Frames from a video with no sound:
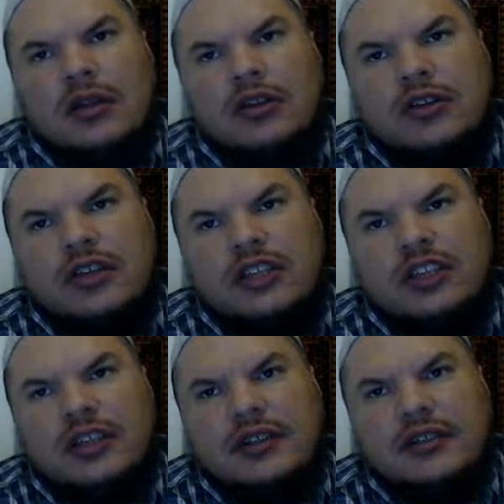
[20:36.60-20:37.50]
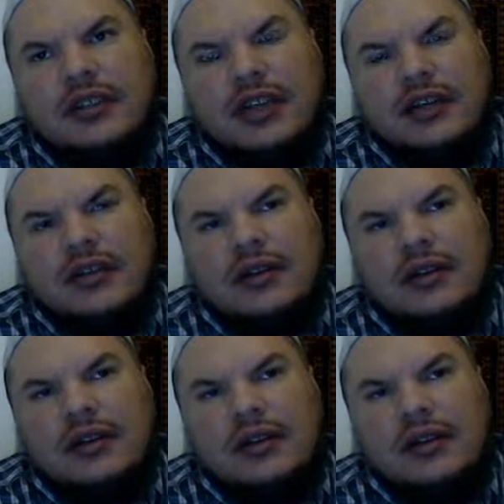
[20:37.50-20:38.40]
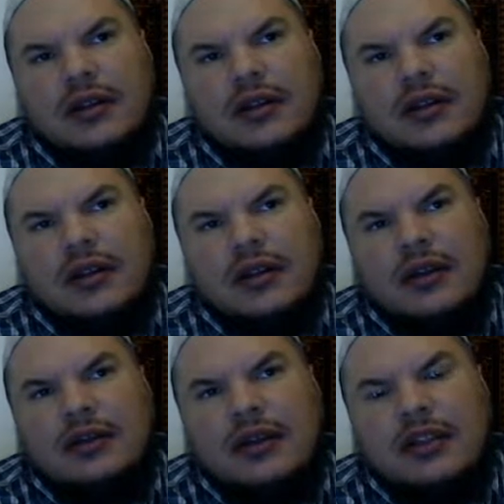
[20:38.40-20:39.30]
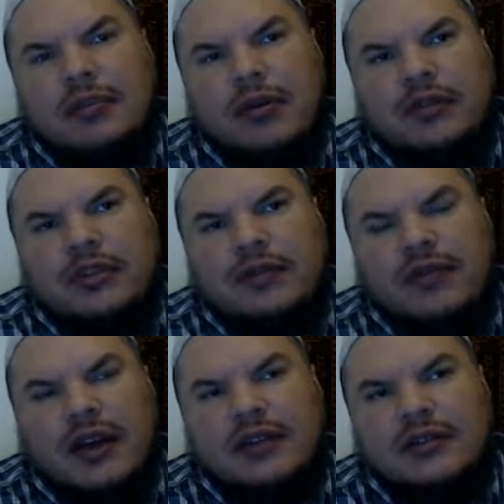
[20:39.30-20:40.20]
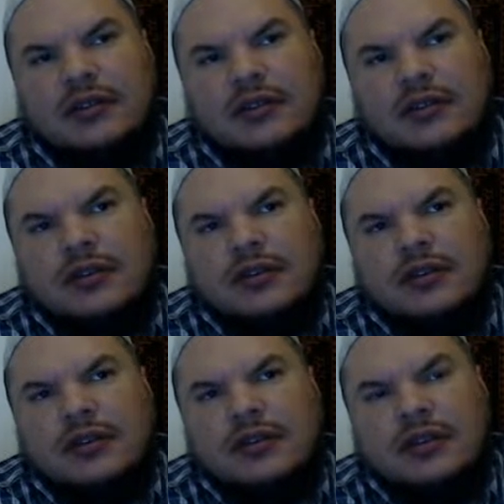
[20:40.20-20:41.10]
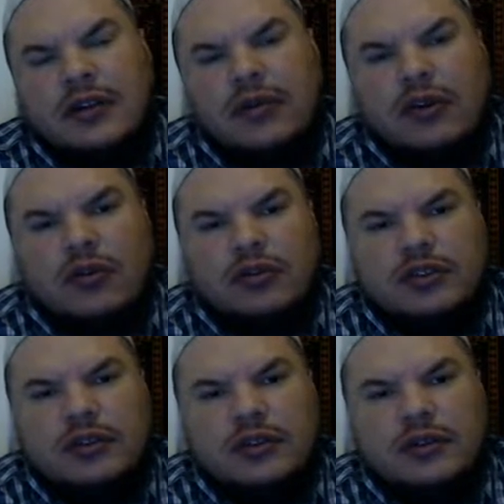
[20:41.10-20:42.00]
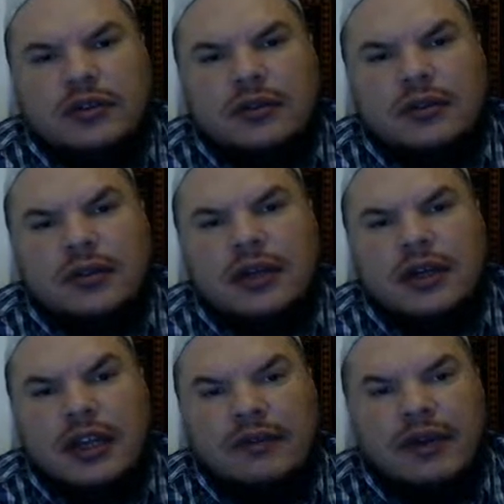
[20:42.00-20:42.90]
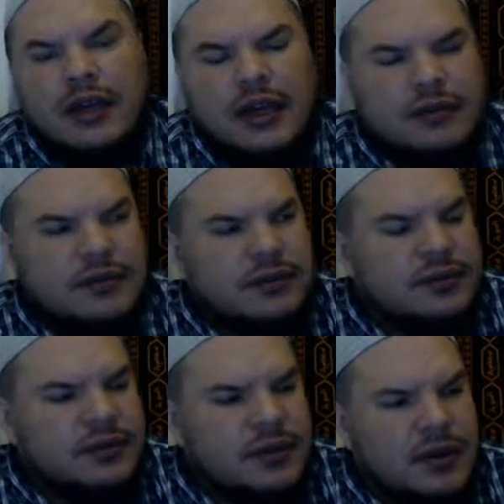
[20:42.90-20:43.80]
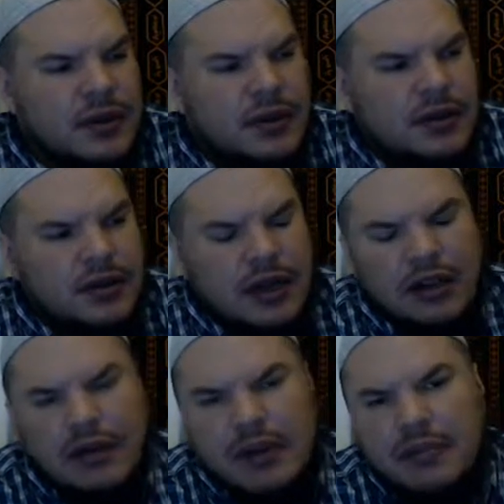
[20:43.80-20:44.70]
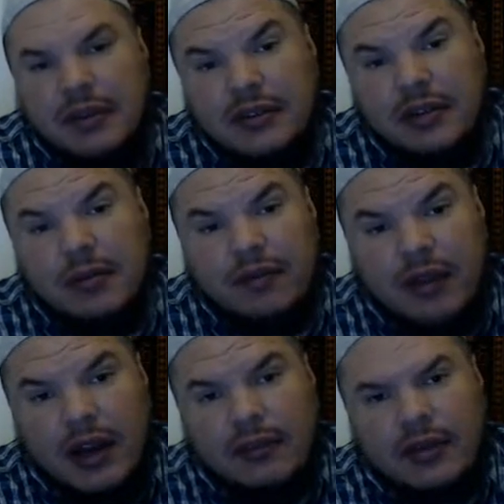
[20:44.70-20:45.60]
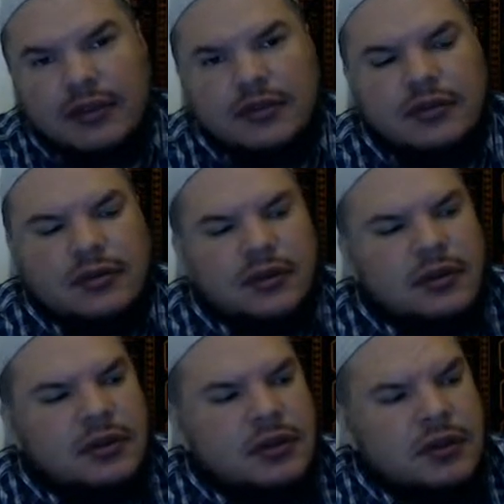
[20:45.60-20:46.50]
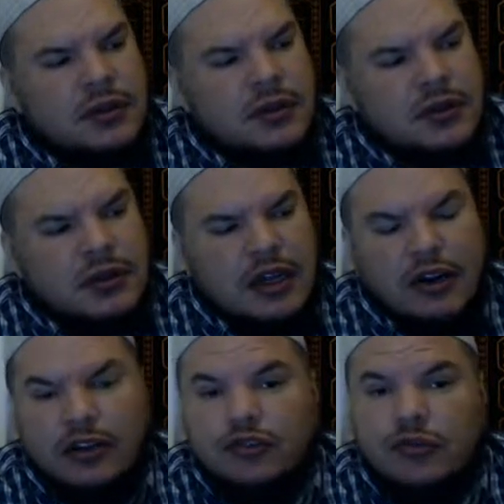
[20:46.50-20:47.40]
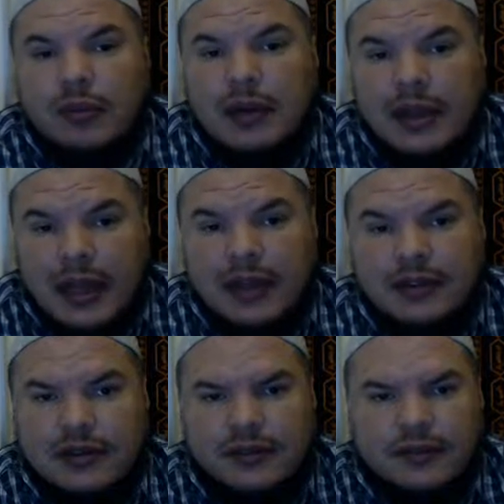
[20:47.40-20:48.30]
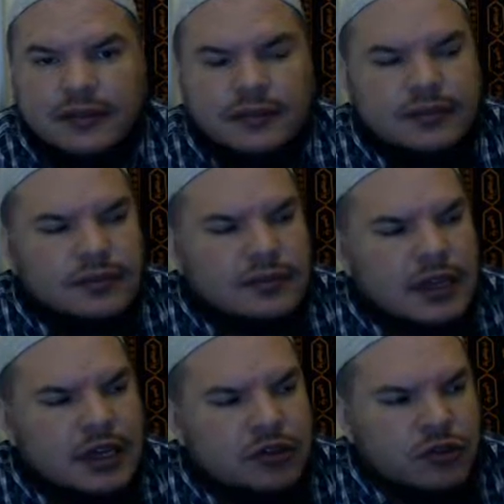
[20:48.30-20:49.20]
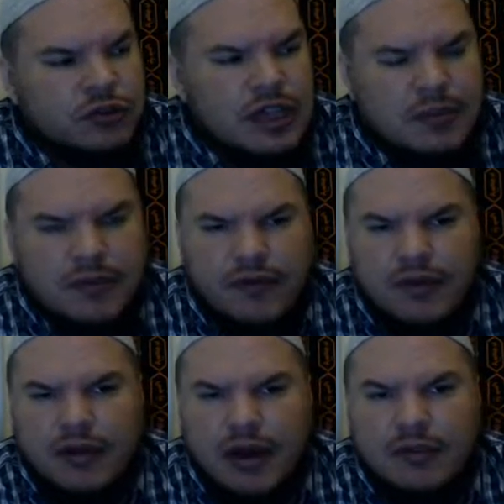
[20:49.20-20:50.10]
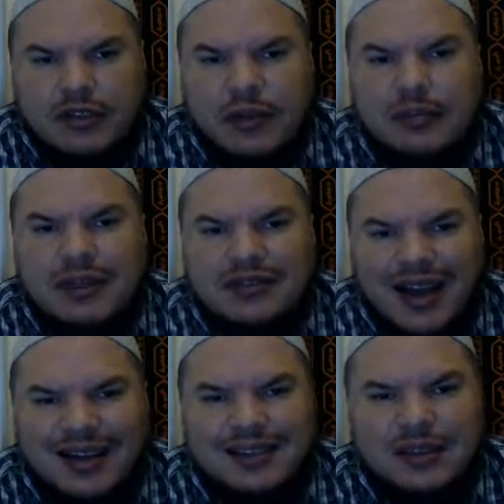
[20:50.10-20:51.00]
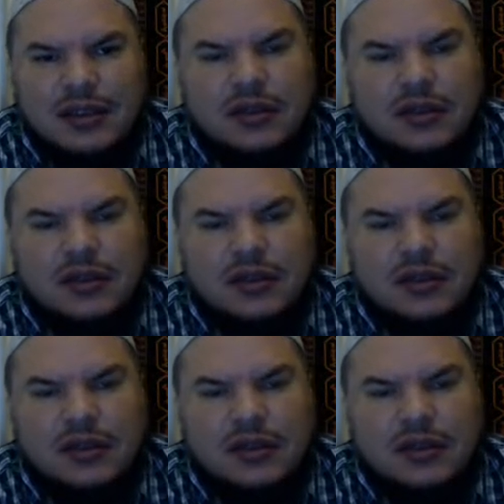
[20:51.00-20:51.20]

to such an extent that the person finds difficulty in living life. Now, there may be some environments that are extremely negative, and those type of environments may be toxic.